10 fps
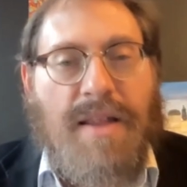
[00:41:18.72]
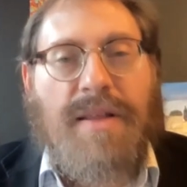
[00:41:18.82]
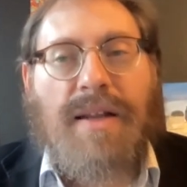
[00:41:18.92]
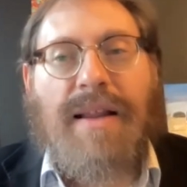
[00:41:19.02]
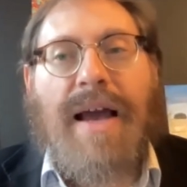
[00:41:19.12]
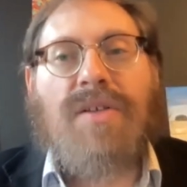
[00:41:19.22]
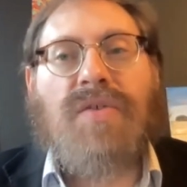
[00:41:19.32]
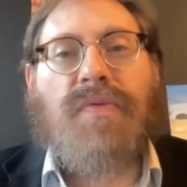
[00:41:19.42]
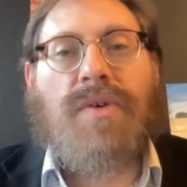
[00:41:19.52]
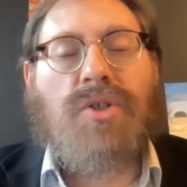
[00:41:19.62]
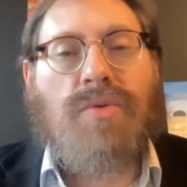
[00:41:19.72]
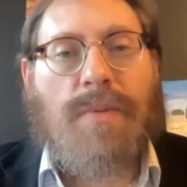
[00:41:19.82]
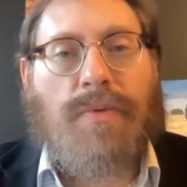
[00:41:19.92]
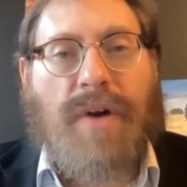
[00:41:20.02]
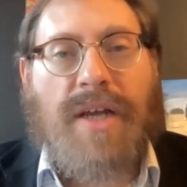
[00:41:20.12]
that allows for true
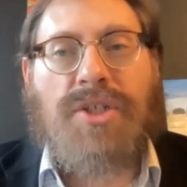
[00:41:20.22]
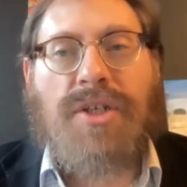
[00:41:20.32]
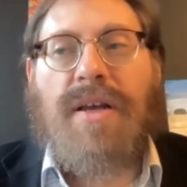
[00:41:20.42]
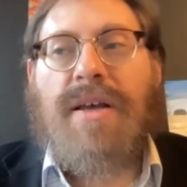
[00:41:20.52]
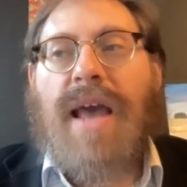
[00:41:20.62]
liberation.